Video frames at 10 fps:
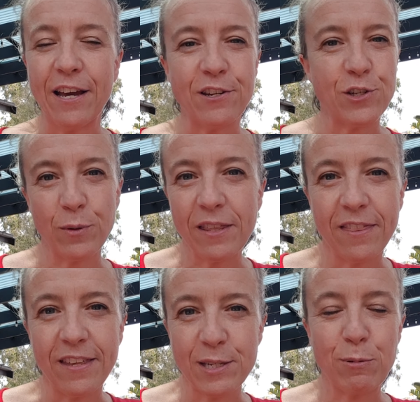doing
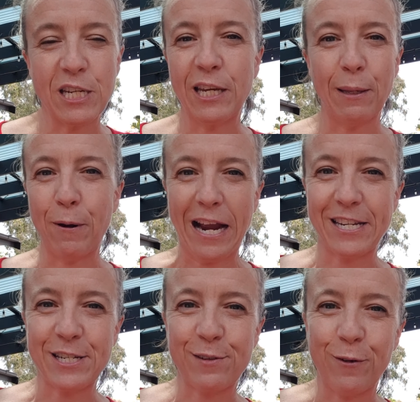this particular
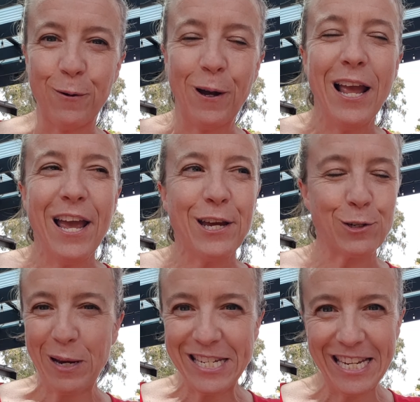practice for
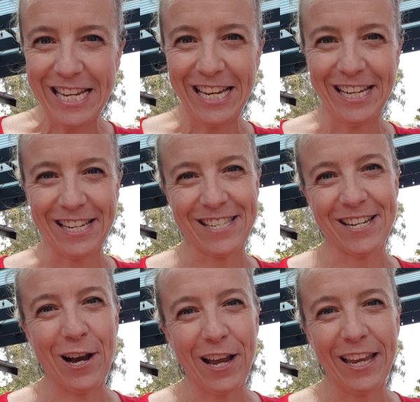20 years, and
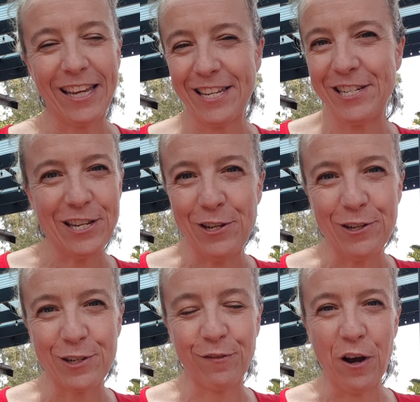I continue
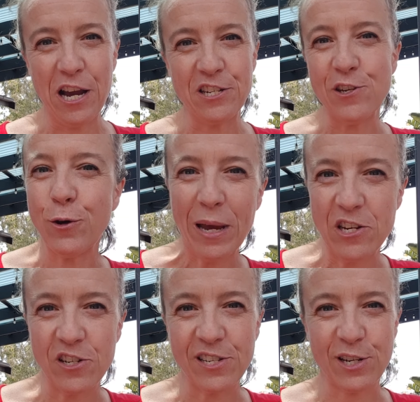to find new
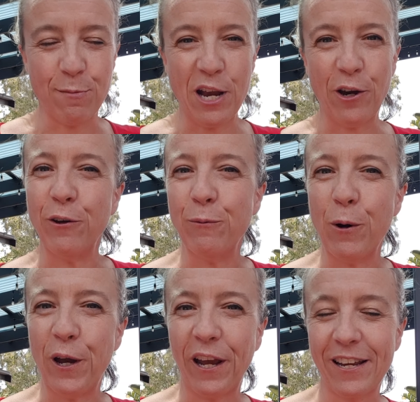edges to my own
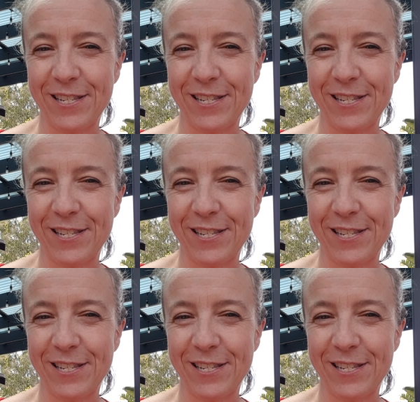work.